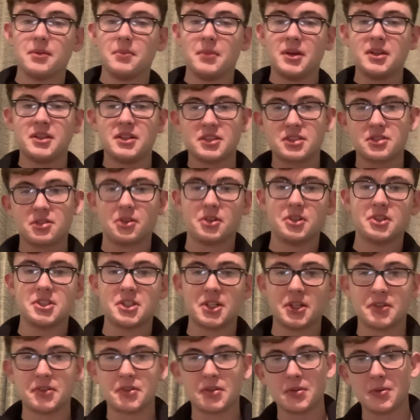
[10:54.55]
to my Discord
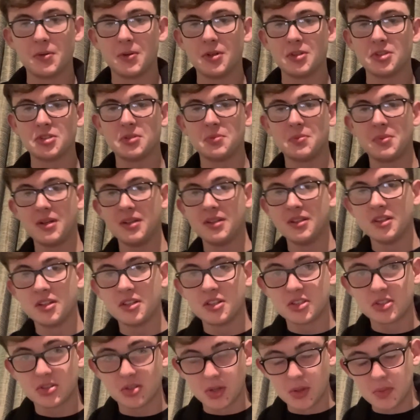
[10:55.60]
server will also be in the
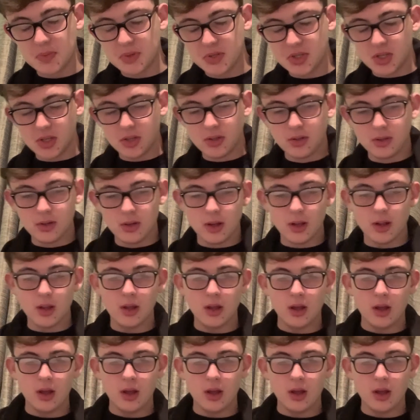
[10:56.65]
description.